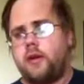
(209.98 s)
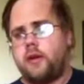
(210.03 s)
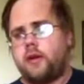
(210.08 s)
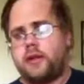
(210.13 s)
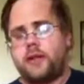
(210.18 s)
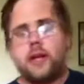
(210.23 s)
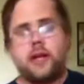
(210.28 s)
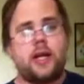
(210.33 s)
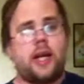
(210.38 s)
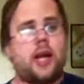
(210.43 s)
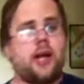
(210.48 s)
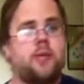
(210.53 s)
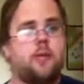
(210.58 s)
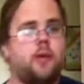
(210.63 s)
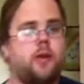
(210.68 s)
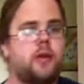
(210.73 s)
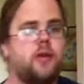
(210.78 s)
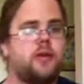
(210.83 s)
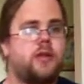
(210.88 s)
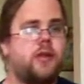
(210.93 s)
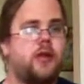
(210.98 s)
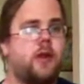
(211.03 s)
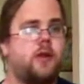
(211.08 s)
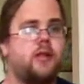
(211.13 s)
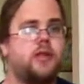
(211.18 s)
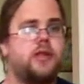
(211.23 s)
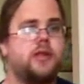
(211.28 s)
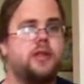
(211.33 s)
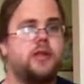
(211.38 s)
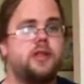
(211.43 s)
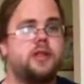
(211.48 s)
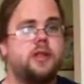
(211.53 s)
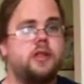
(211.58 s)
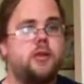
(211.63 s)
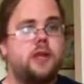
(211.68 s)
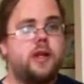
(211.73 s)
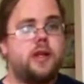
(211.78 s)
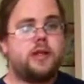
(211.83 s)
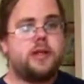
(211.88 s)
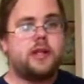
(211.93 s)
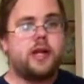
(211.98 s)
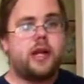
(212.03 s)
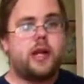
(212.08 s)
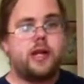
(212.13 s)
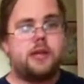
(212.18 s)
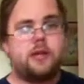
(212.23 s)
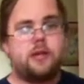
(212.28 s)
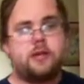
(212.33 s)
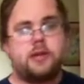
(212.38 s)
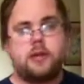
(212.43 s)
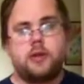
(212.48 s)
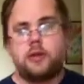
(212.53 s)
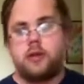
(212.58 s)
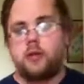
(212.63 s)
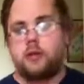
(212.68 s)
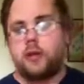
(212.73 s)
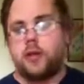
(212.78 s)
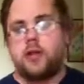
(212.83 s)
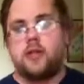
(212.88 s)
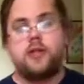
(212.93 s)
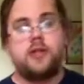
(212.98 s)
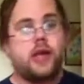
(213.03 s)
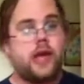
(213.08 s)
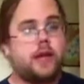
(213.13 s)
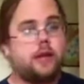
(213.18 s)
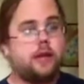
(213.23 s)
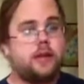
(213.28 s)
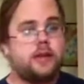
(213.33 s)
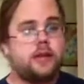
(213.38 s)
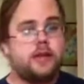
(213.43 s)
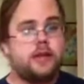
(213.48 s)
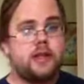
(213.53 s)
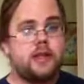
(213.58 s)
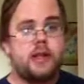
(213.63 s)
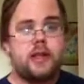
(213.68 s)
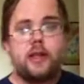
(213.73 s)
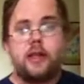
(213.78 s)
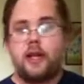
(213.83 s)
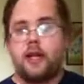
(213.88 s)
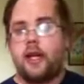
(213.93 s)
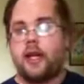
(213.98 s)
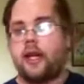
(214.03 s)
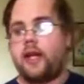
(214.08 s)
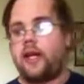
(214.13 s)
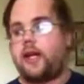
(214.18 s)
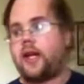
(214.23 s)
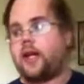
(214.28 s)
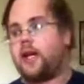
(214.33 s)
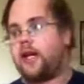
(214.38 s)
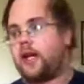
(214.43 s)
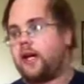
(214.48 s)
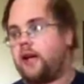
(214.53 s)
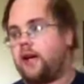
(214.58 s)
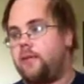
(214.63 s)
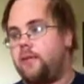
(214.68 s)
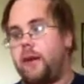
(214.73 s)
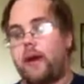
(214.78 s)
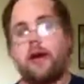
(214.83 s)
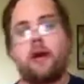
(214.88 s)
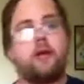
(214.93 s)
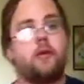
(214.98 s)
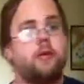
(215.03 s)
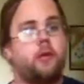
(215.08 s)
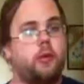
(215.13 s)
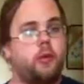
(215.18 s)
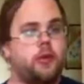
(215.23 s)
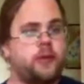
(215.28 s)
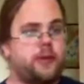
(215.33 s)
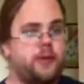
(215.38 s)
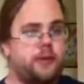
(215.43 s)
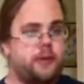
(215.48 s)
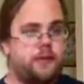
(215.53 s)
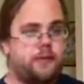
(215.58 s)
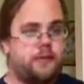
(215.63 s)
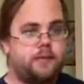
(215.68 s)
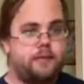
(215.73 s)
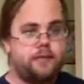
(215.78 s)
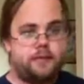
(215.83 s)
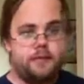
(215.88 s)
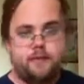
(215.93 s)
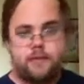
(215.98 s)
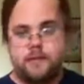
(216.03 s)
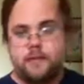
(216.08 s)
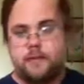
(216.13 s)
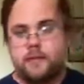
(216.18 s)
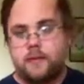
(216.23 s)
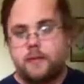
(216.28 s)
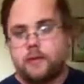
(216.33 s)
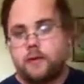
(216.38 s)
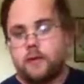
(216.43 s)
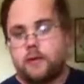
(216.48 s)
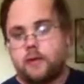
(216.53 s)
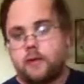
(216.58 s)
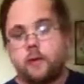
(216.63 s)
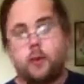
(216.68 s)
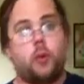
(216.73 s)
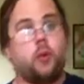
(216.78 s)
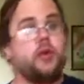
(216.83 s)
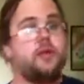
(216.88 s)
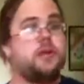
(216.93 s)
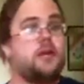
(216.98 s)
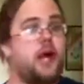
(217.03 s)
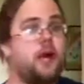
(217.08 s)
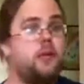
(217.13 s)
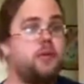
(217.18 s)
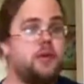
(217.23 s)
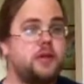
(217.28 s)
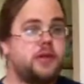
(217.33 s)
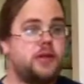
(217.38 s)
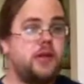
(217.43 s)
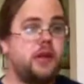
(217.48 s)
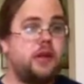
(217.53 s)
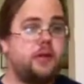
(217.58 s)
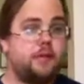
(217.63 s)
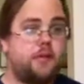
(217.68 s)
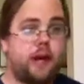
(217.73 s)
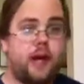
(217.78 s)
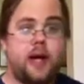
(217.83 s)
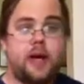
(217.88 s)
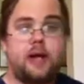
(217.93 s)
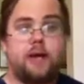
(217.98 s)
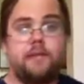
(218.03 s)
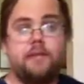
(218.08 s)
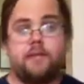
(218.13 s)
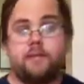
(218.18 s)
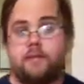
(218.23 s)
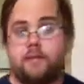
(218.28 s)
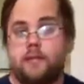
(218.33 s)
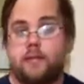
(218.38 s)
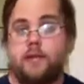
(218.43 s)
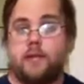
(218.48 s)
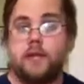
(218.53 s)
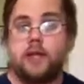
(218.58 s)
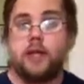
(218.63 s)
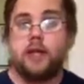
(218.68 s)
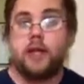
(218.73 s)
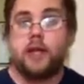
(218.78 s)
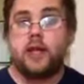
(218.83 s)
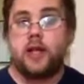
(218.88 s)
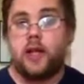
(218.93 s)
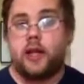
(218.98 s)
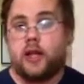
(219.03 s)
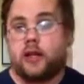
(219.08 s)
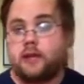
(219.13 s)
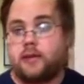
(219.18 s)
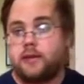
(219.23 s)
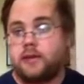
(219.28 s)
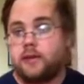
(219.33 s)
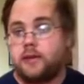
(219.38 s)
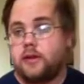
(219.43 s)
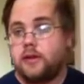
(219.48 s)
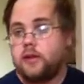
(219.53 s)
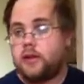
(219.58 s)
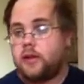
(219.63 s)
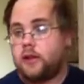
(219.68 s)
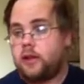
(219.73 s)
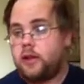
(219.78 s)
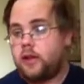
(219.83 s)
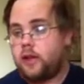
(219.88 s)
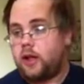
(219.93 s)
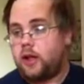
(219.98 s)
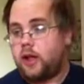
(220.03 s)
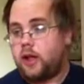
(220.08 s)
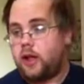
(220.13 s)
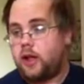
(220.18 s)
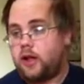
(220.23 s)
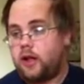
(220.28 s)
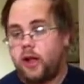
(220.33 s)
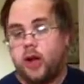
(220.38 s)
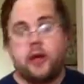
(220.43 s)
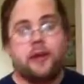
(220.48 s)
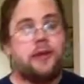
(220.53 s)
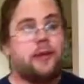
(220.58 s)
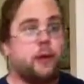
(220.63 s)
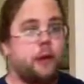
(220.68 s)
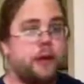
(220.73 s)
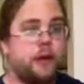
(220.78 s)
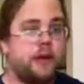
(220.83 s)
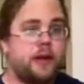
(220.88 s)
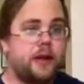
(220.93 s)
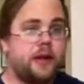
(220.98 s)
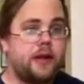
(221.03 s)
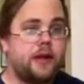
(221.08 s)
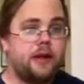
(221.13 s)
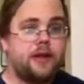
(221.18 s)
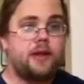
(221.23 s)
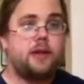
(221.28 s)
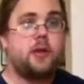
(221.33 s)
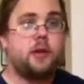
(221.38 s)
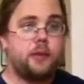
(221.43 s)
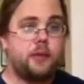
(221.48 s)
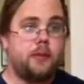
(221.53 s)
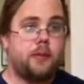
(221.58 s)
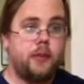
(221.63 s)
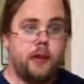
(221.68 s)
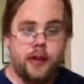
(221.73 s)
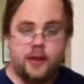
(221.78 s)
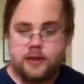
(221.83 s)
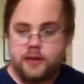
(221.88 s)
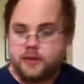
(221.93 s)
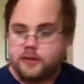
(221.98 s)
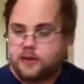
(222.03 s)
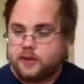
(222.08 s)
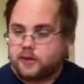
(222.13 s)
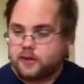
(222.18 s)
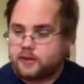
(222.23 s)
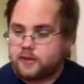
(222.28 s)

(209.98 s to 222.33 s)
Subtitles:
Dean Ambrose lost his U.S. title to Sheamus in a Battle Royal. Of course, that was done by the Authority, Triple H.